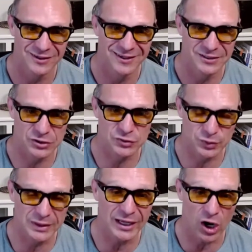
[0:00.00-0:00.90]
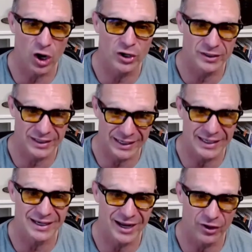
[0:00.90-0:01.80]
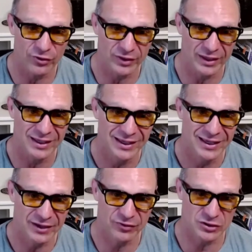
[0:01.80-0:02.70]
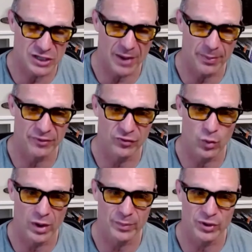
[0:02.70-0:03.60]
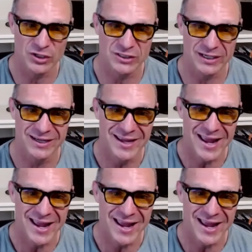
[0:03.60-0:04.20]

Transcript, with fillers: so it's really hard to eat healthy if you're shopping for one person